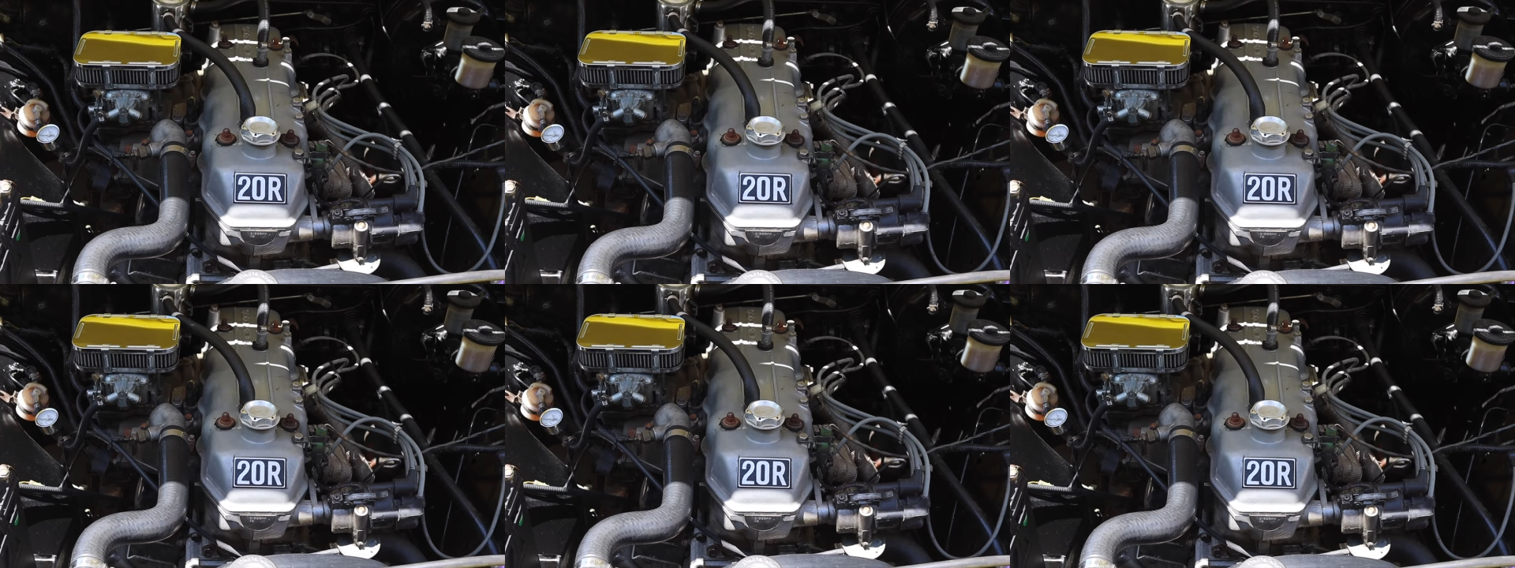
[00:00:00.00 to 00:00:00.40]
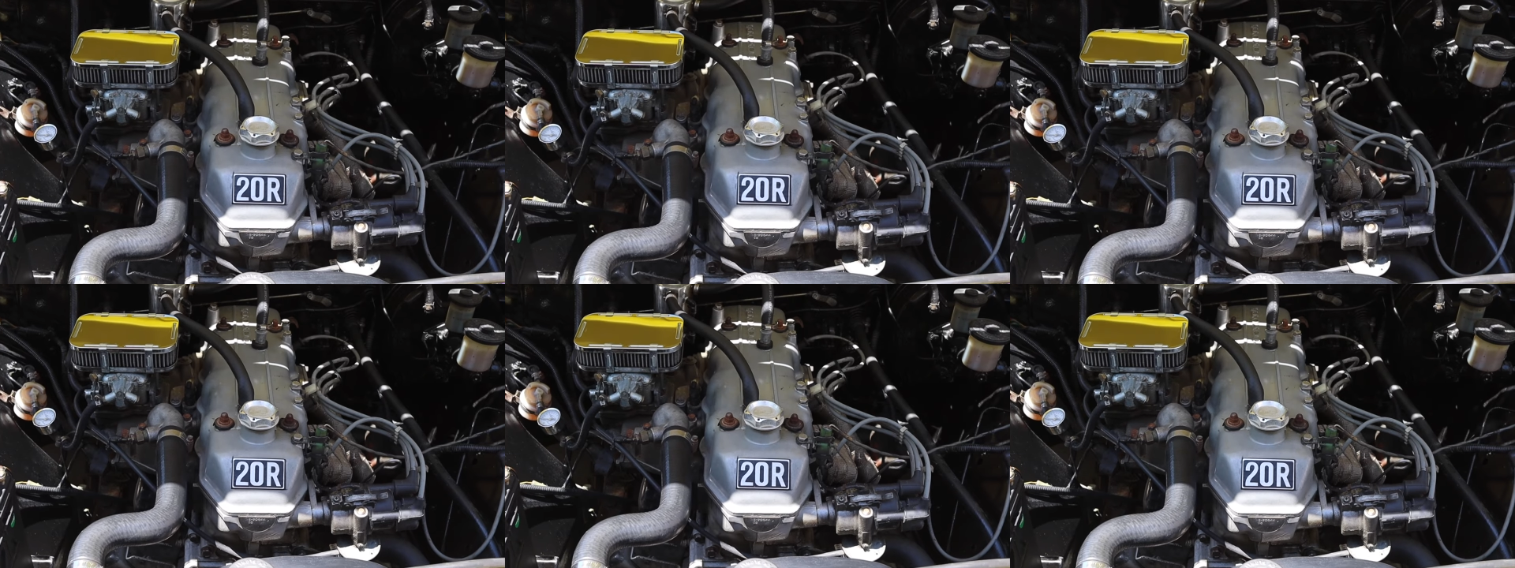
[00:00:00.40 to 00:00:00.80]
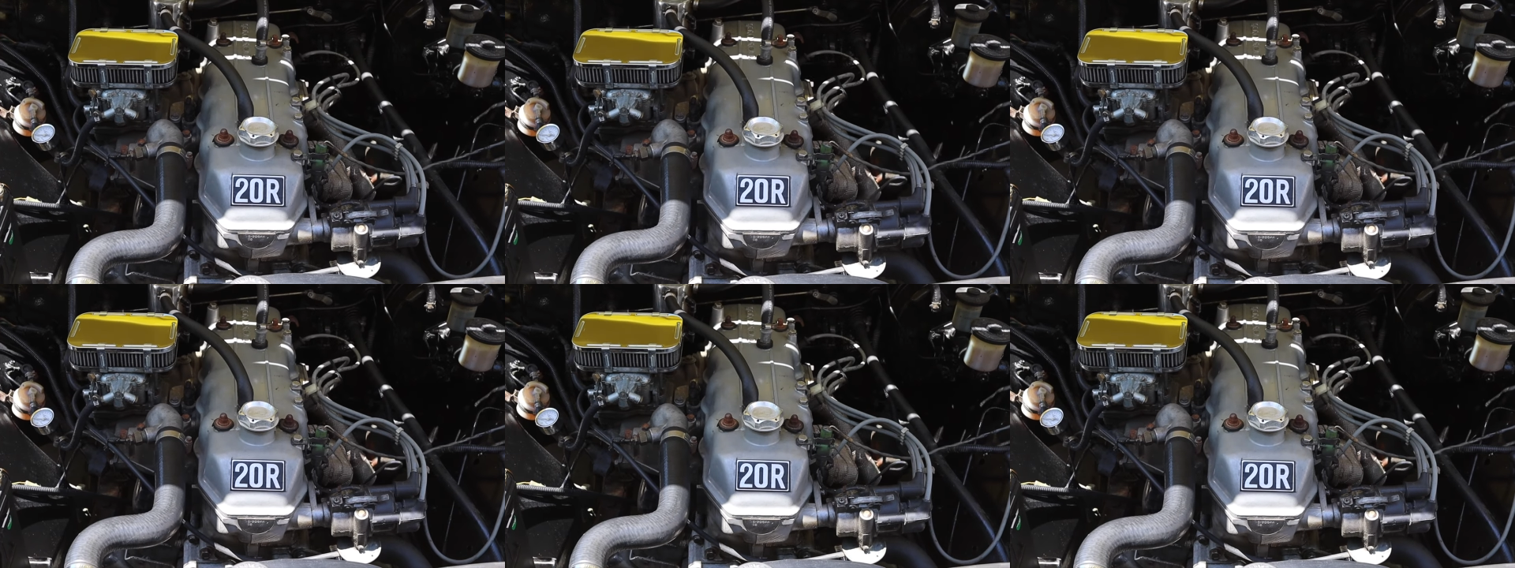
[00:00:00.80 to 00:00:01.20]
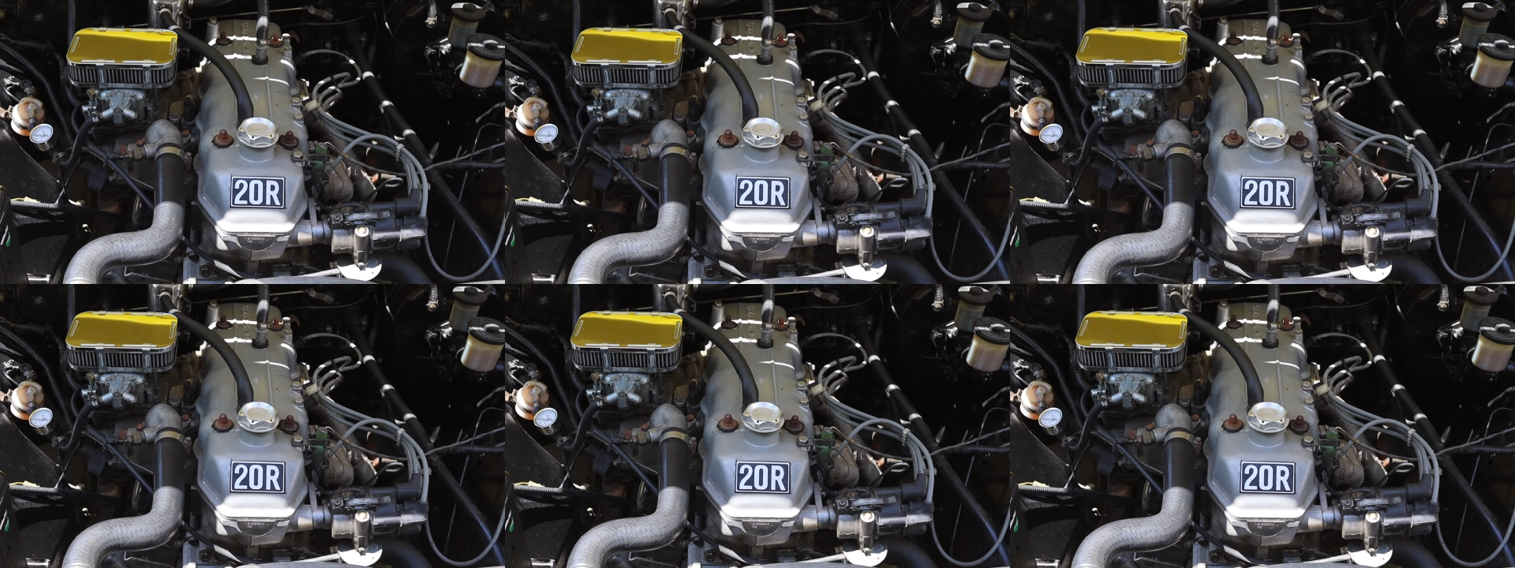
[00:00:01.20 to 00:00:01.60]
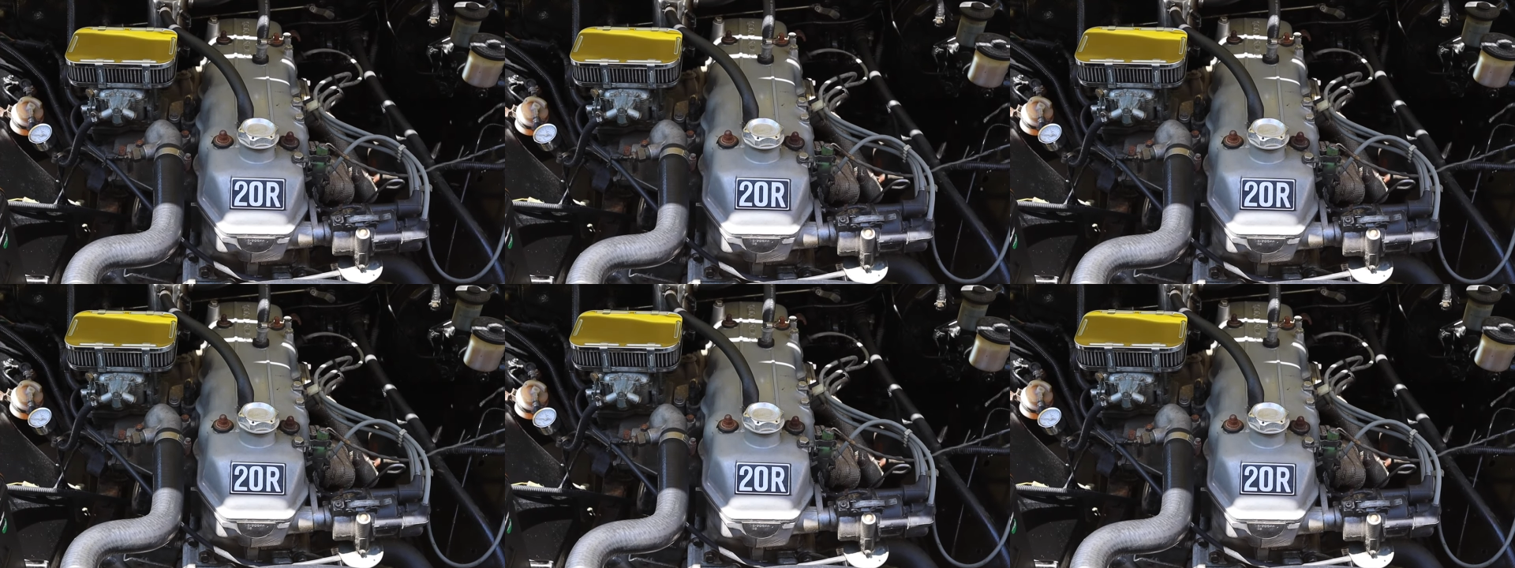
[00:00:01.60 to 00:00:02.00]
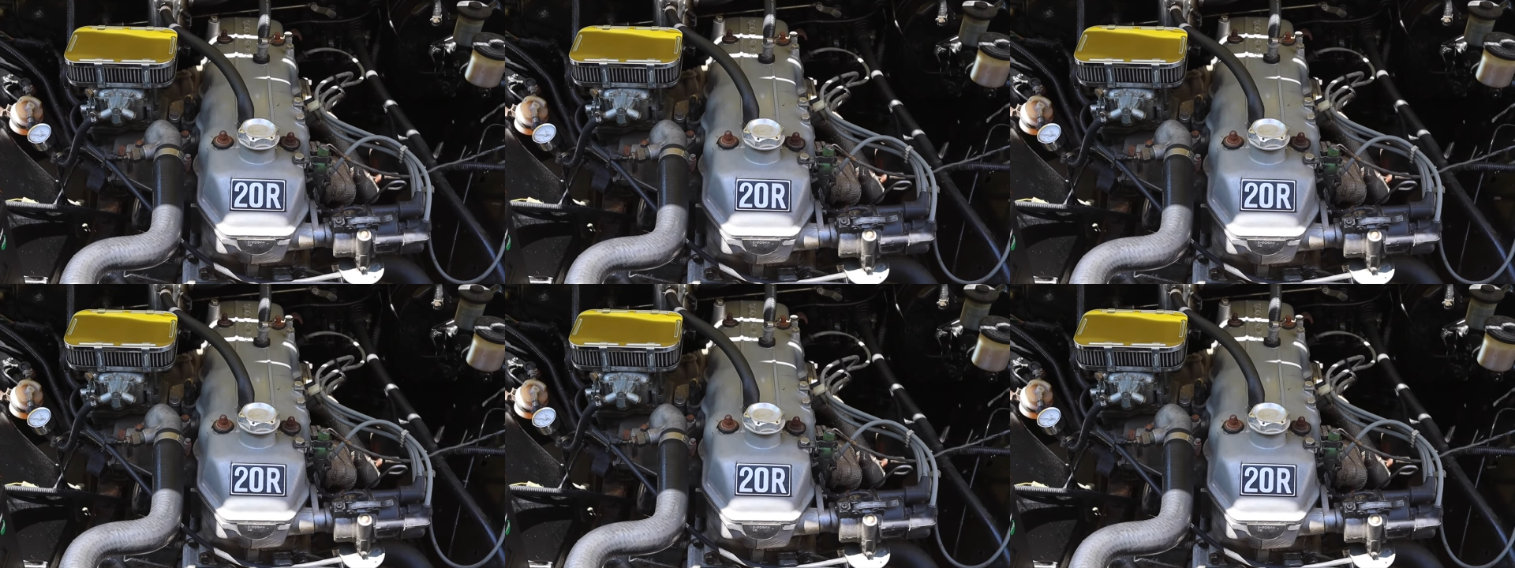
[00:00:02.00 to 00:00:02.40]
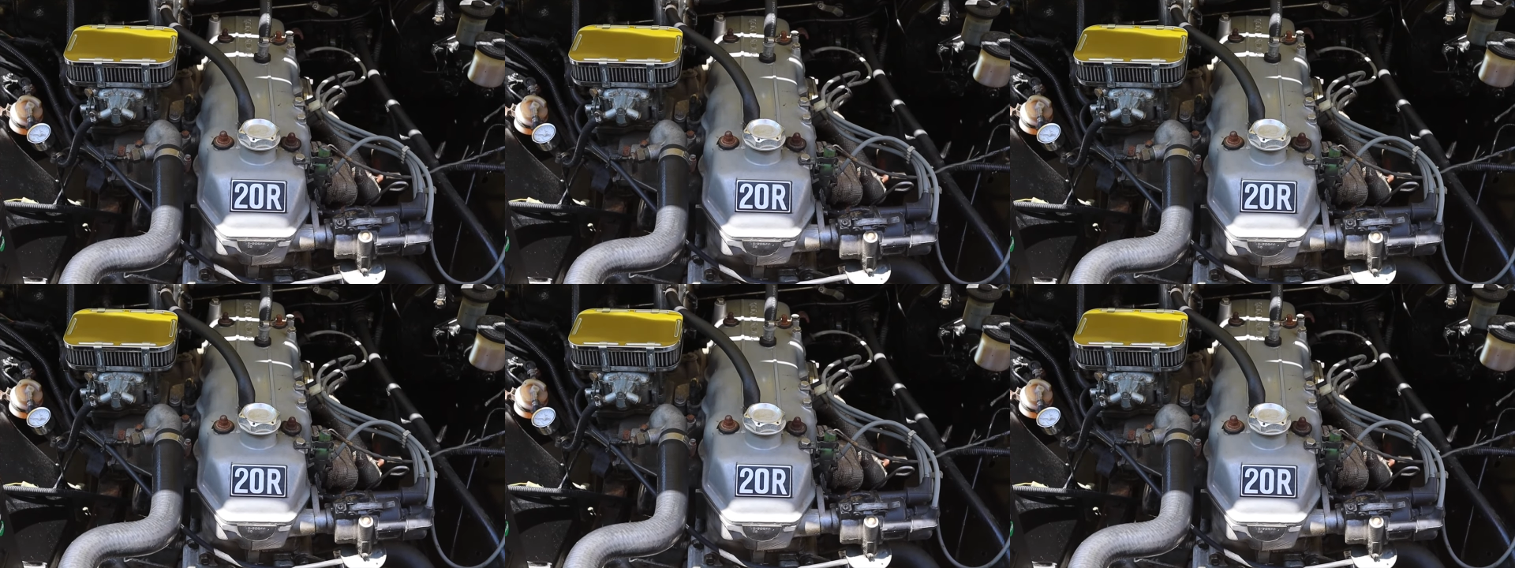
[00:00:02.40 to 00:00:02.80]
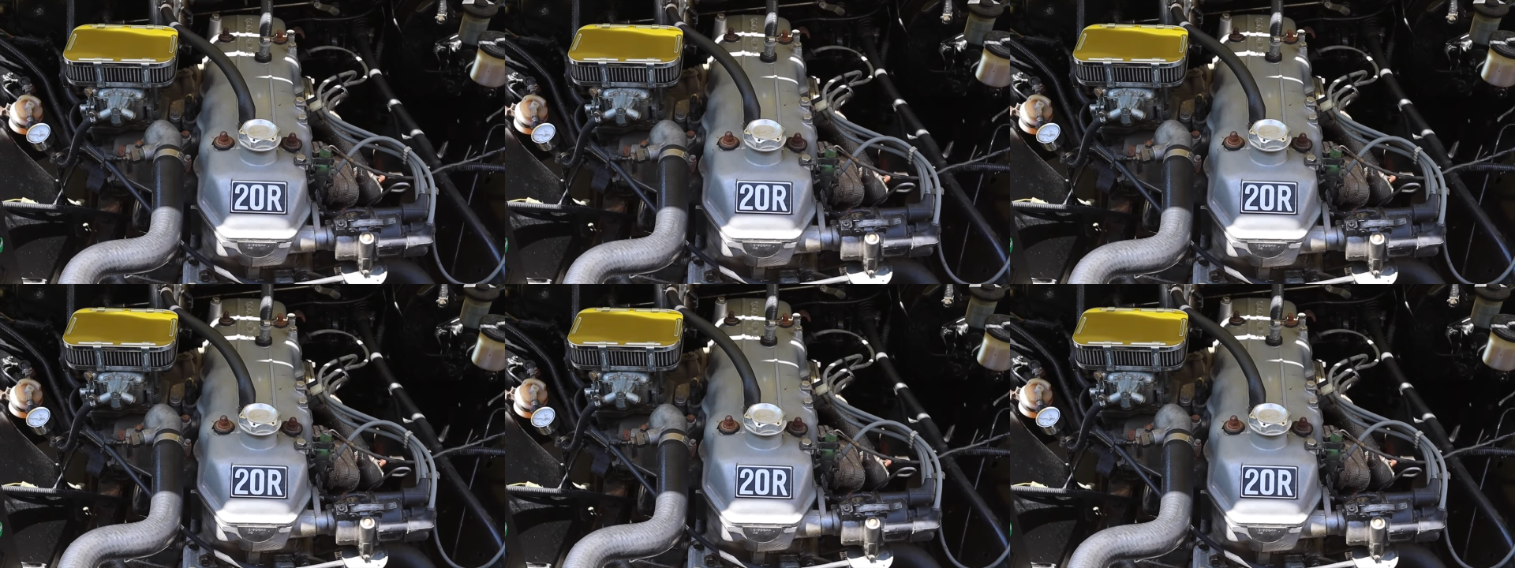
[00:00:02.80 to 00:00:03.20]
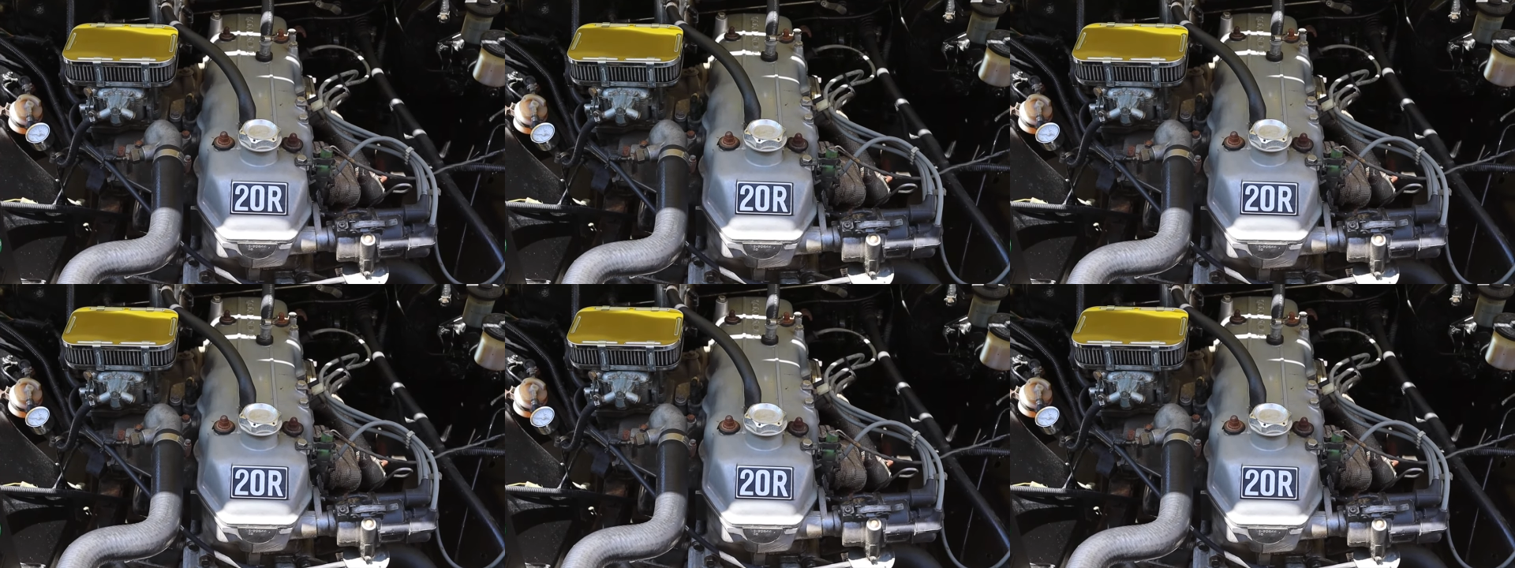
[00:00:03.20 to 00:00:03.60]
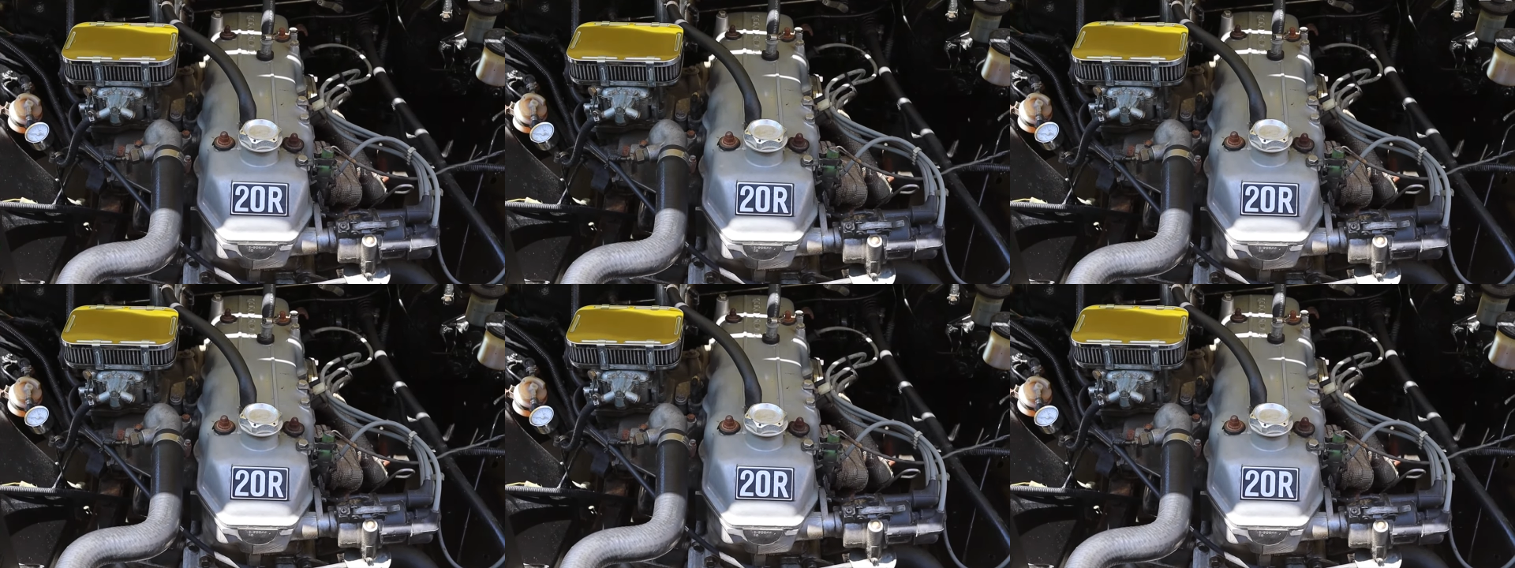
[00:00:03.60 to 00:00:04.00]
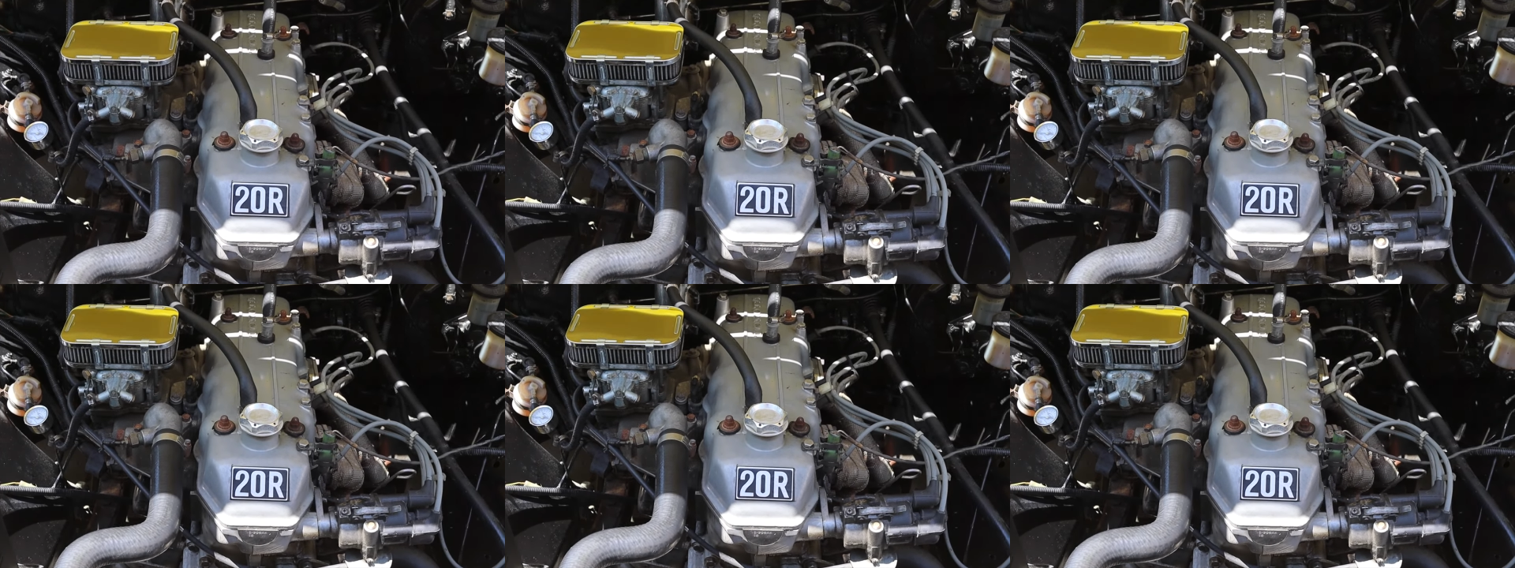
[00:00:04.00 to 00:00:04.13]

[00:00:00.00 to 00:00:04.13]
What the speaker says: [unreadable: no face in view]